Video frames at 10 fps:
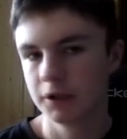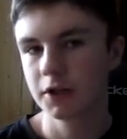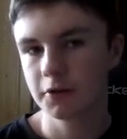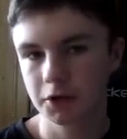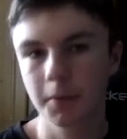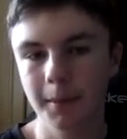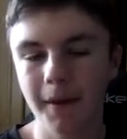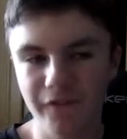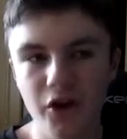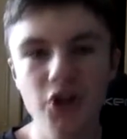you know, it's going to be
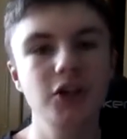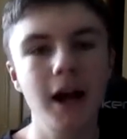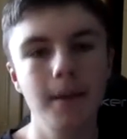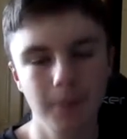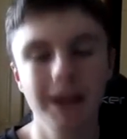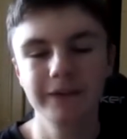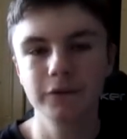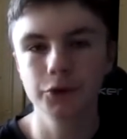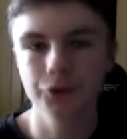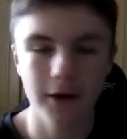my first time playing
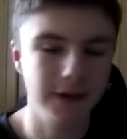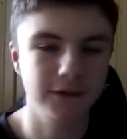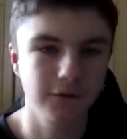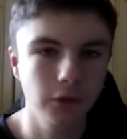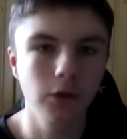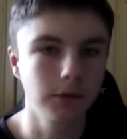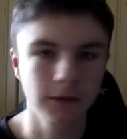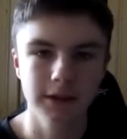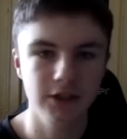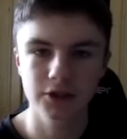Forza Horizon four.
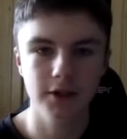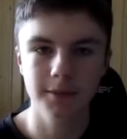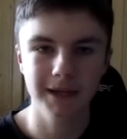This is going to